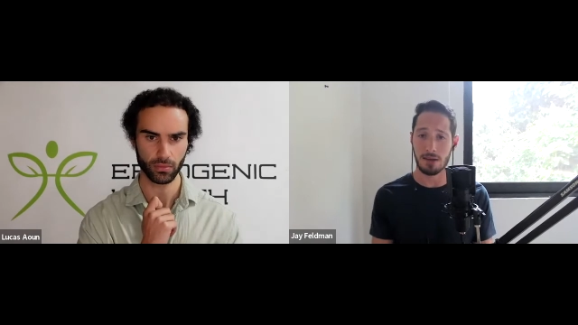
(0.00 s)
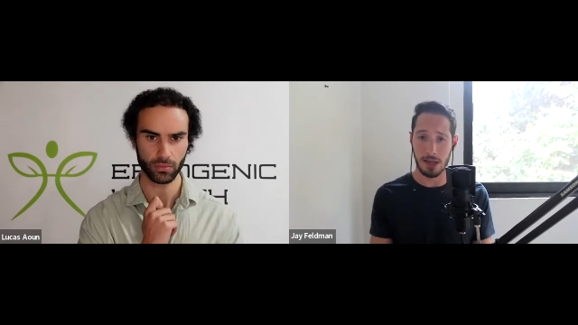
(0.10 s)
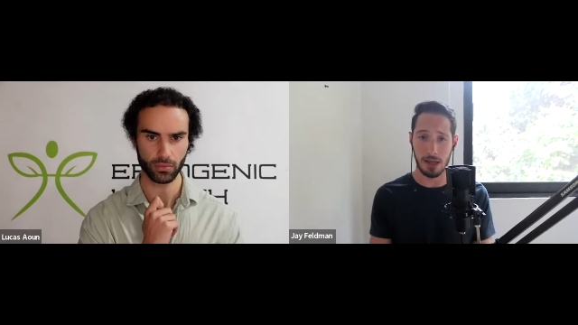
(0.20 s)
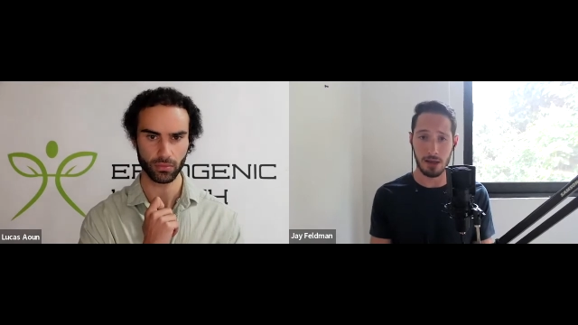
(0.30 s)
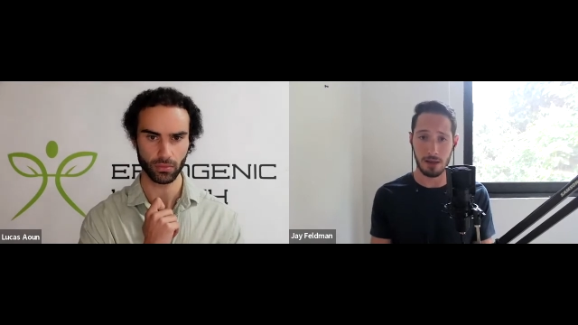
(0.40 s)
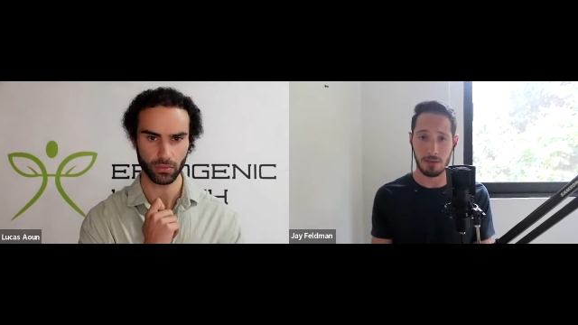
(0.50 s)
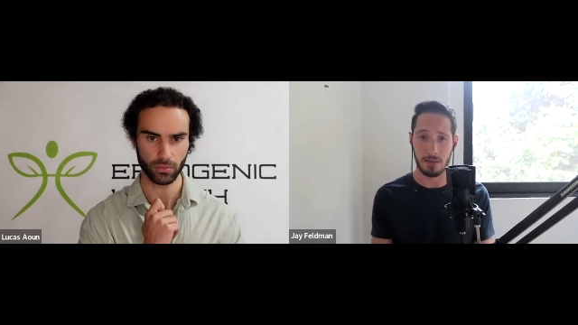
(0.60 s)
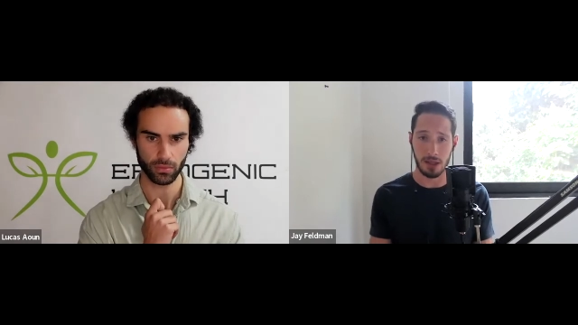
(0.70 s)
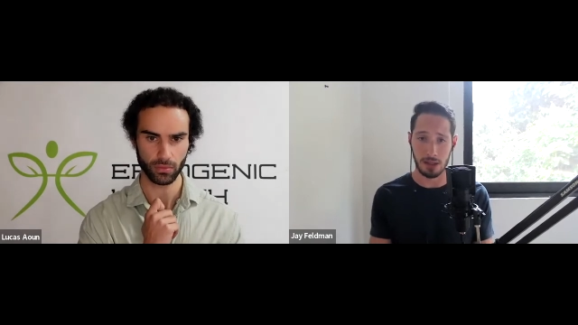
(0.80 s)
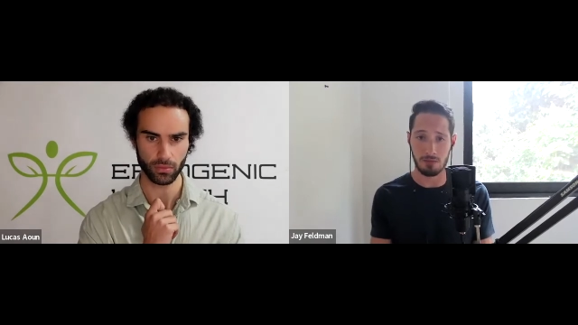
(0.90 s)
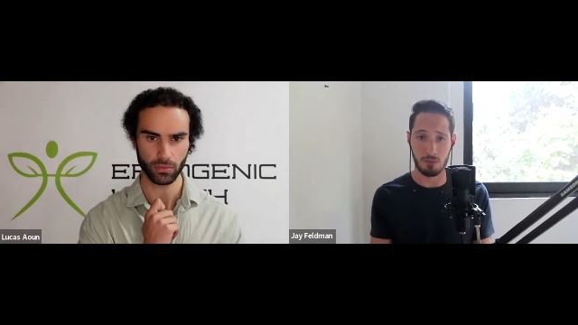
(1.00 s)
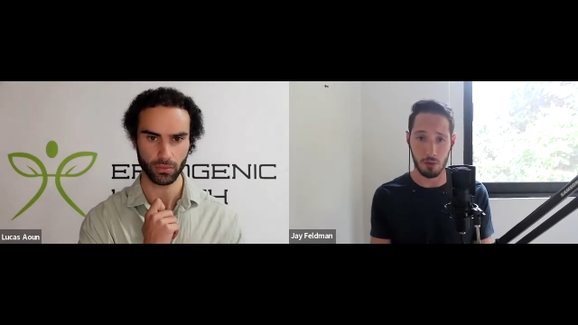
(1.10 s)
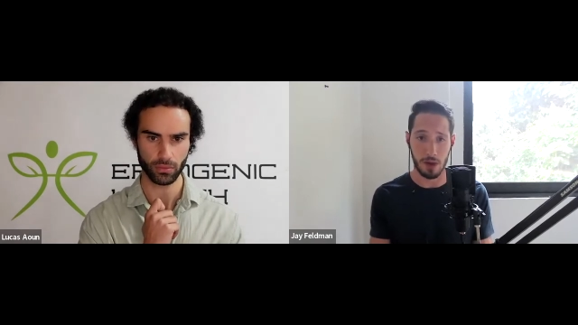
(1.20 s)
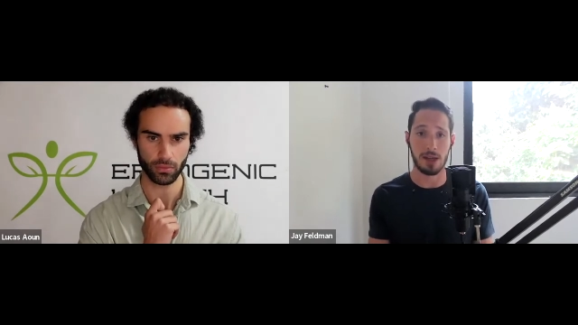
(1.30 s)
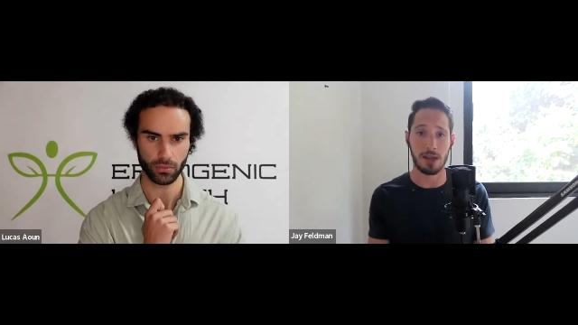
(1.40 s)
Speaker 1: then that's
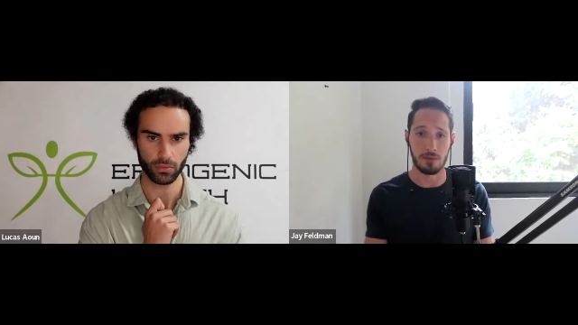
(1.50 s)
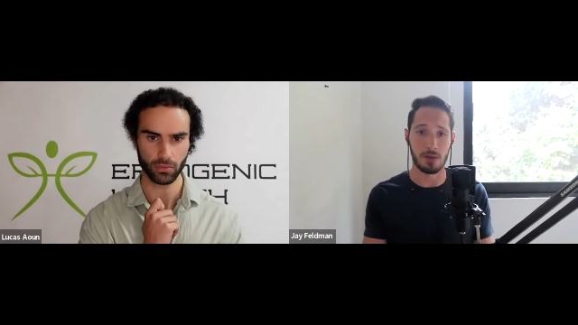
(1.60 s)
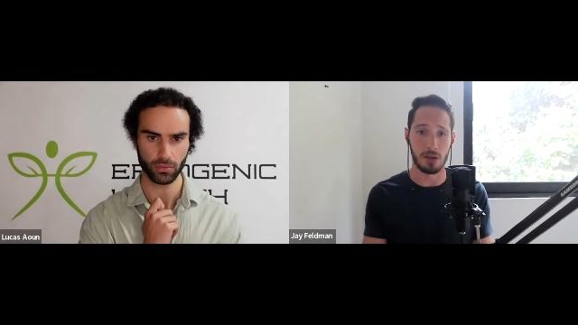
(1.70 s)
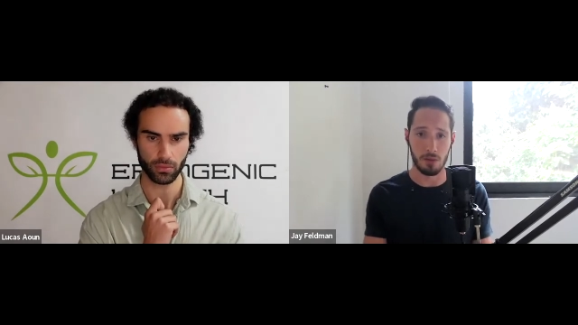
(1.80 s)
great. And, you know,